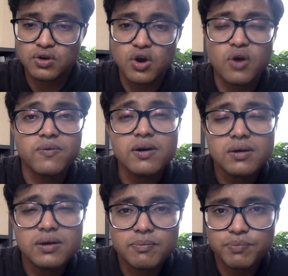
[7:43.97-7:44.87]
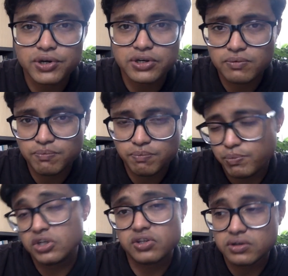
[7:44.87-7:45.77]
of a
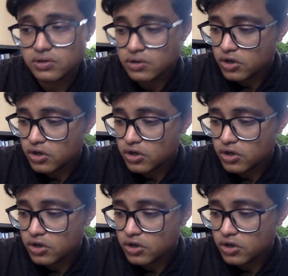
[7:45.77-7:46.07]
person.